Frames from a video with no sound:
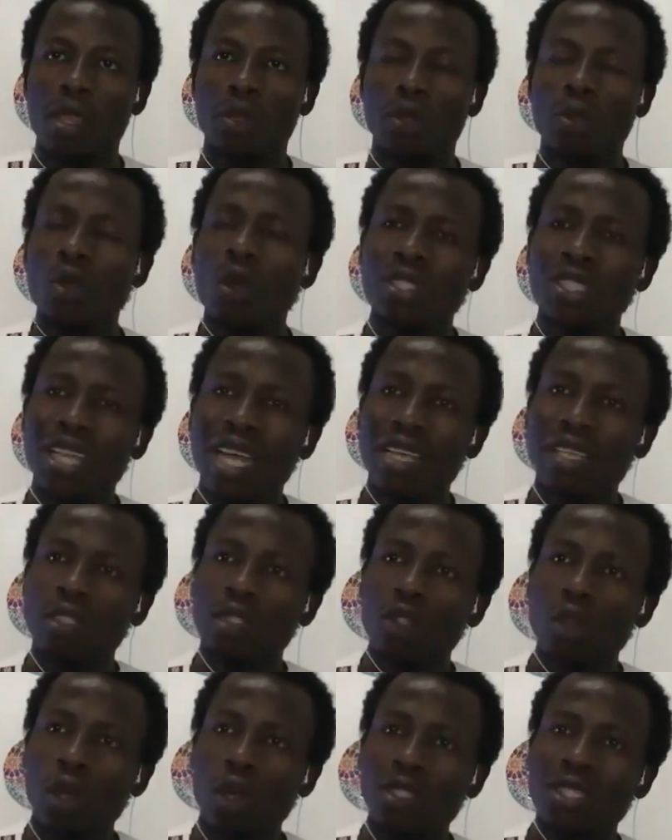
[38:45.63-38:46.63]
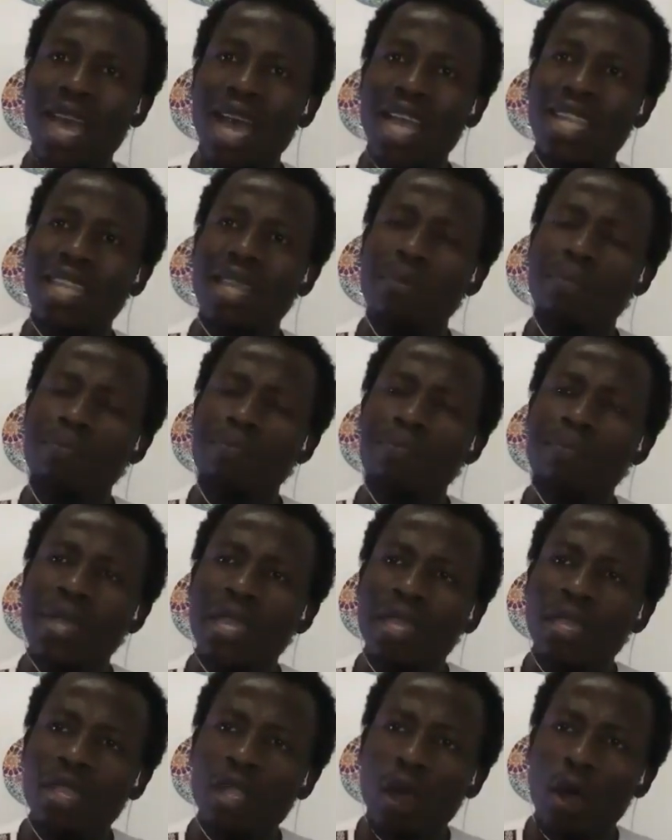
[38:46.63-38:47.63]
Those are the
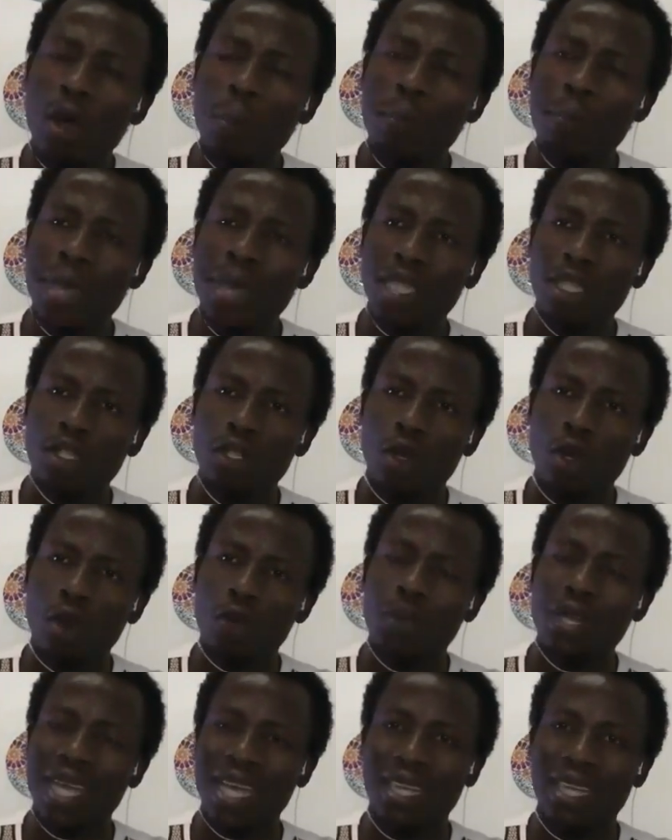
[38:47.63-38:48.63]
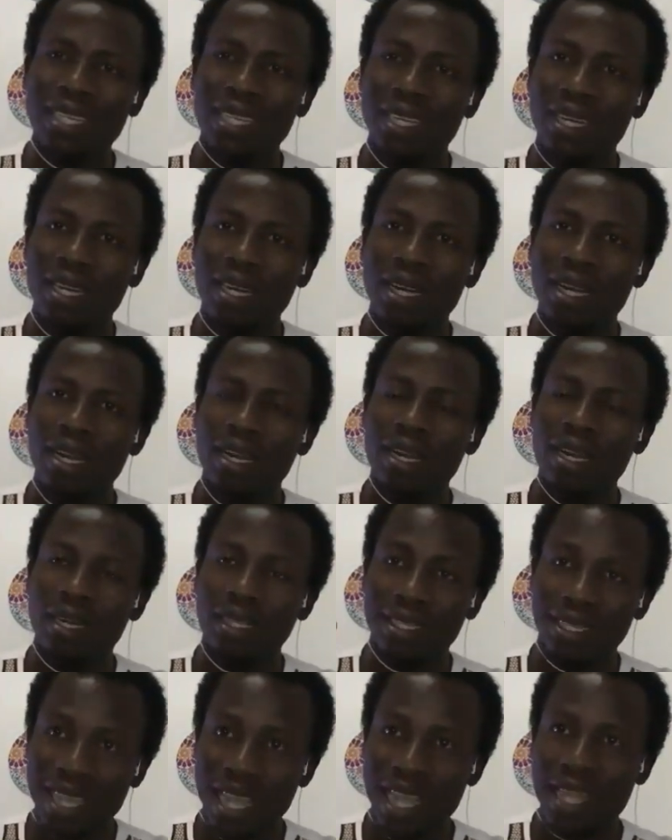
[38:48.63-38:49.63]
minor measure we can
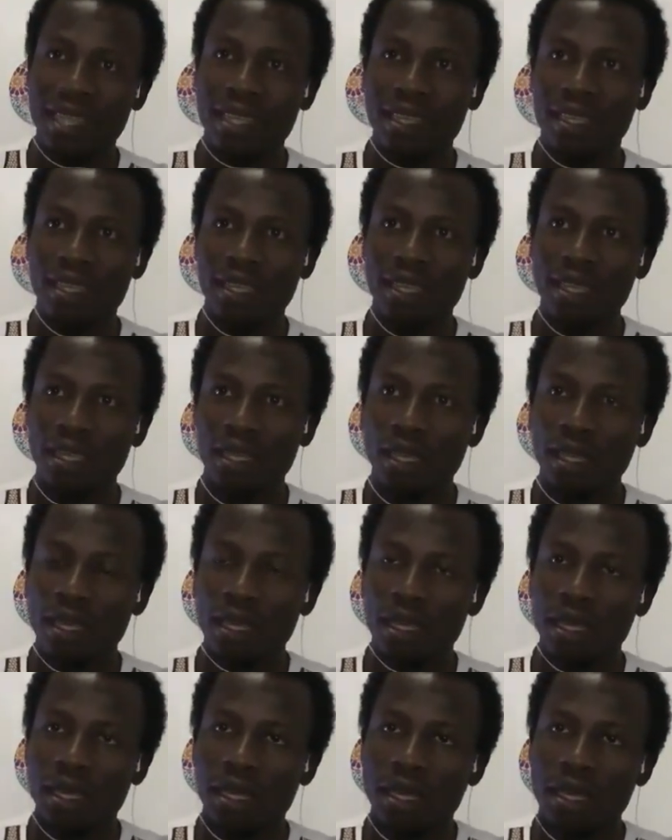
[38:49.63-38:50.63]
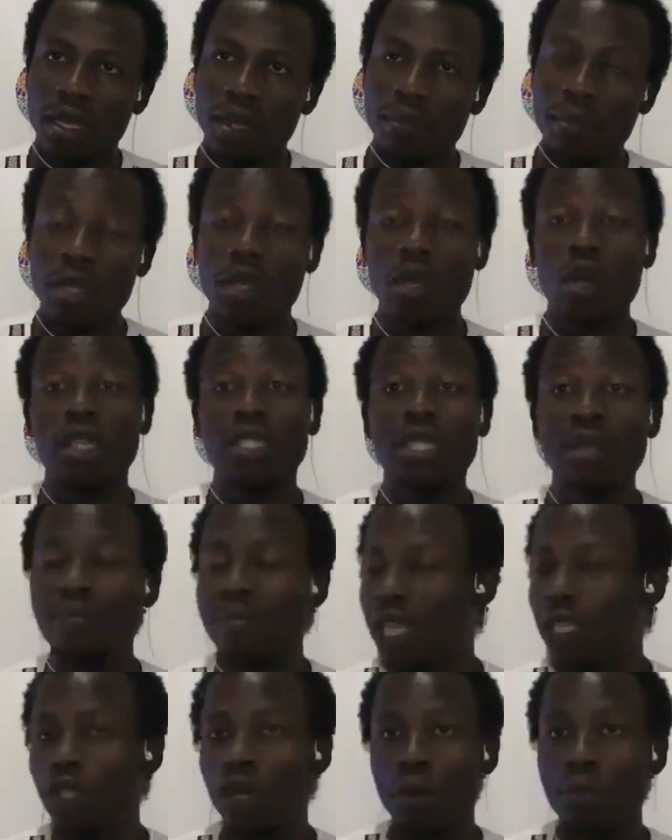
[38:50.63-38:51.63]
take, because the
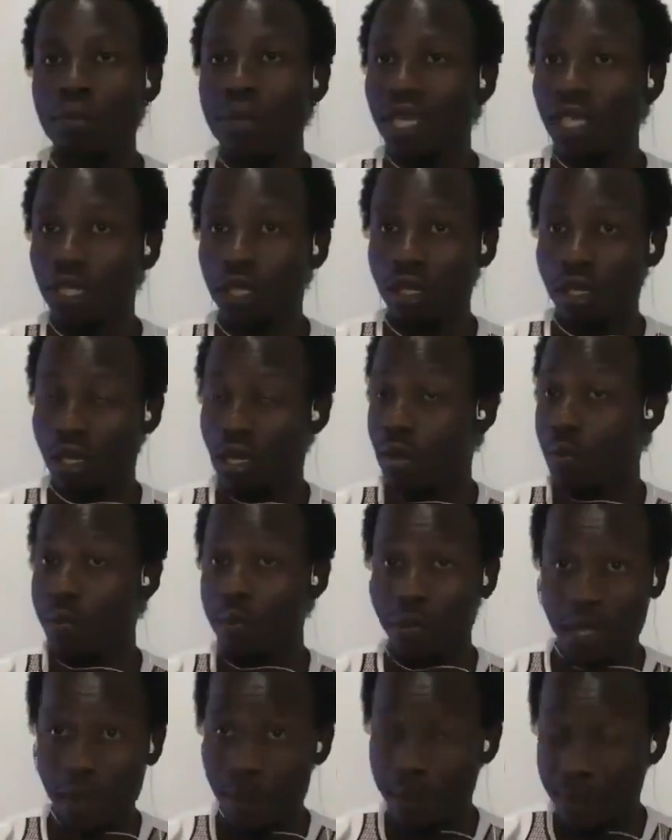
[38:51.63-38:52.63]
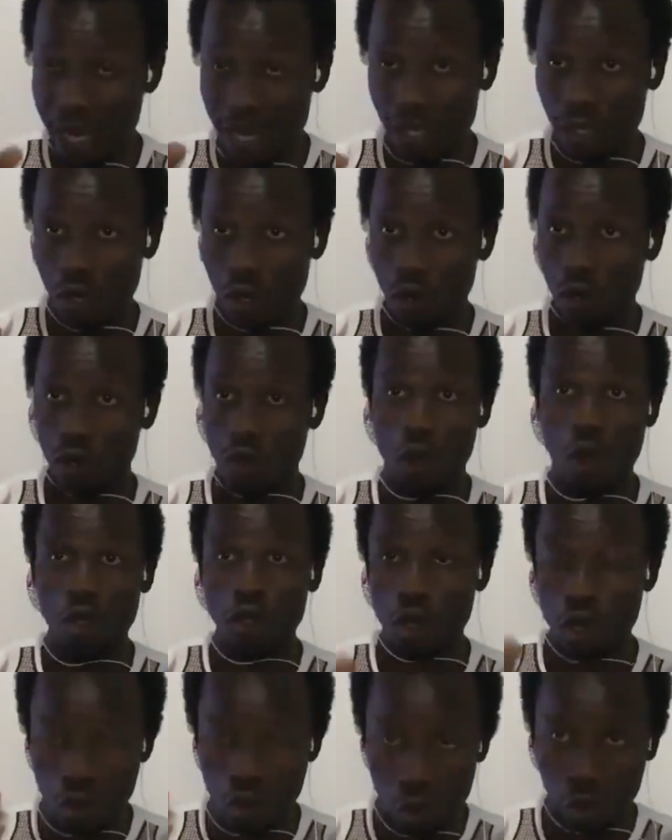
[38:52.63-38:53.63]
major or
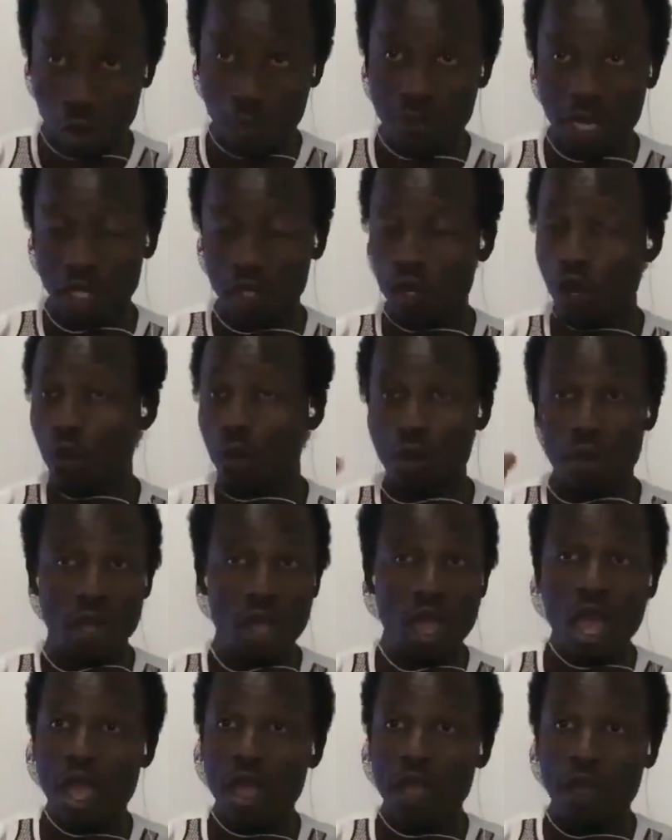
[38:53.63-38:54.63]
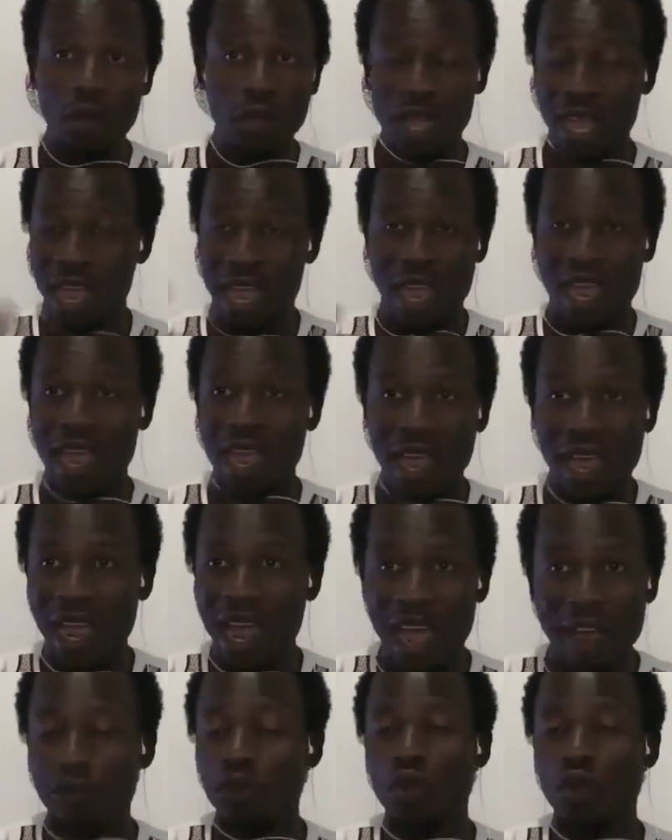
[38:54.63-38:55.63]
the use measure we
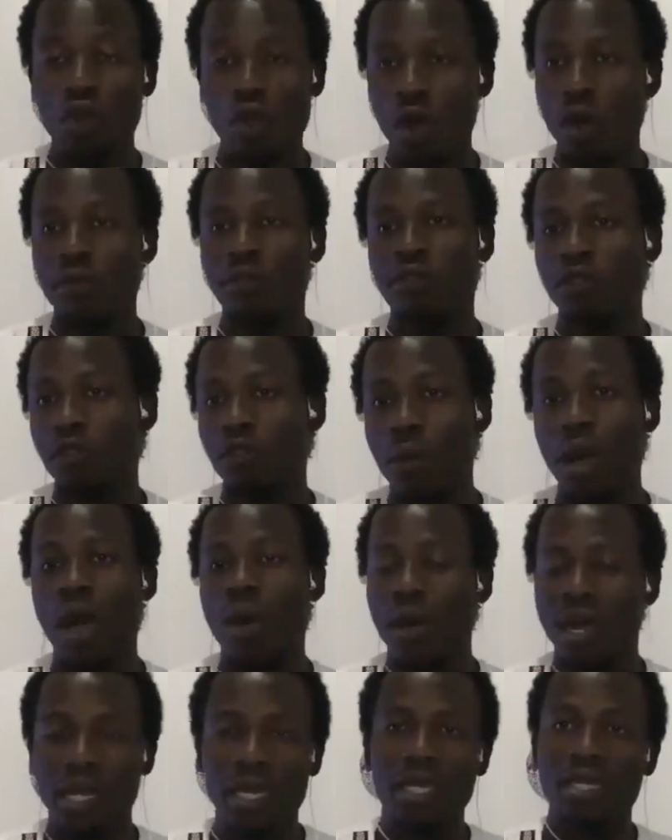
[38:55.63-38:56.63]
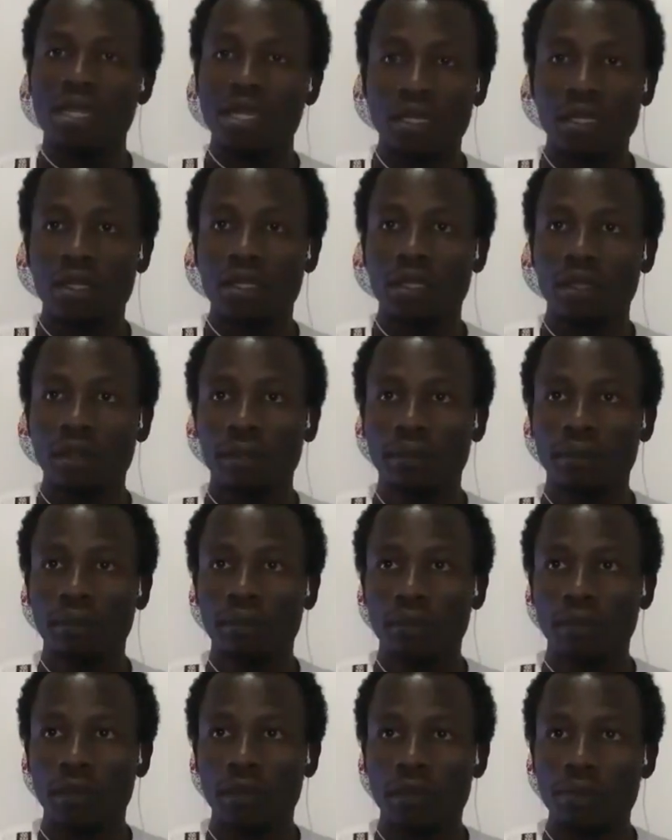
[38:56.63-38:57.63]
have to come from our leaders.
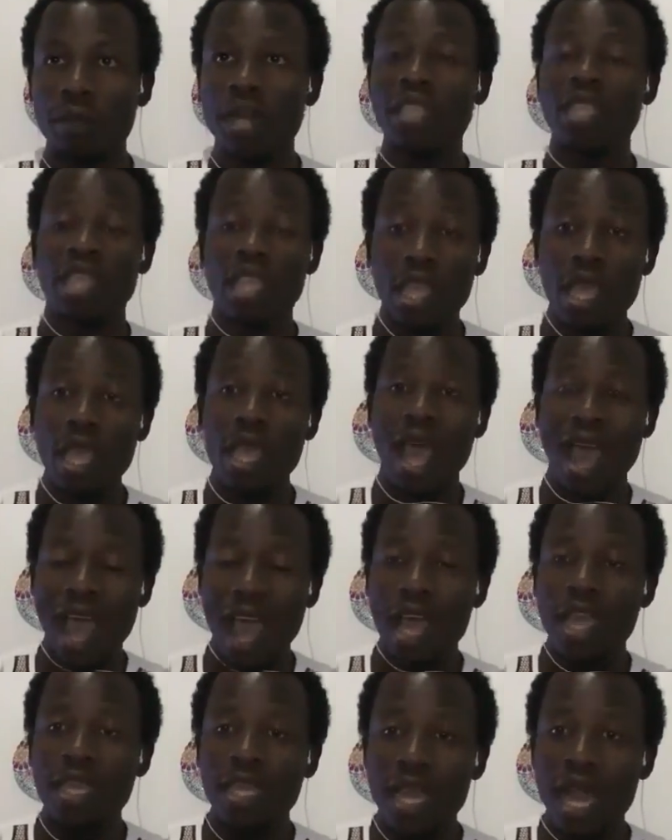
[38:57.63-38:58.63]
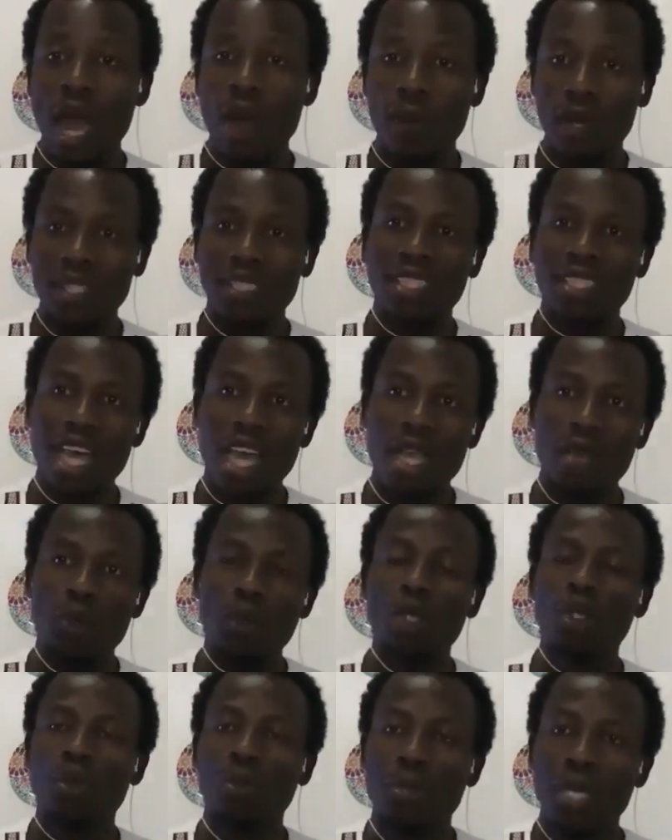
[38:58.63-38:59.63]
But in our side, we
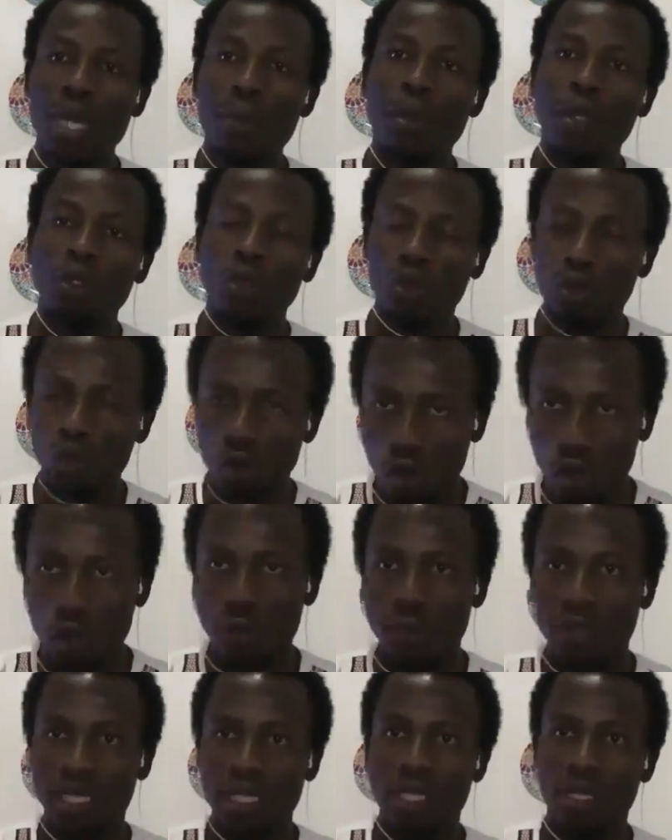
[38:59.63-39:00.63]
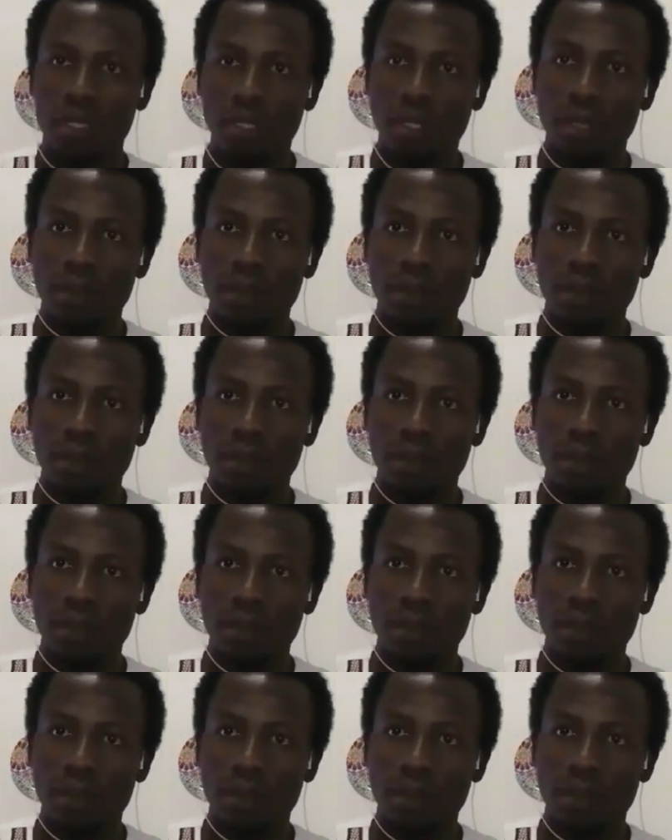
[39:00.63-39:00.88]
should be able to do something.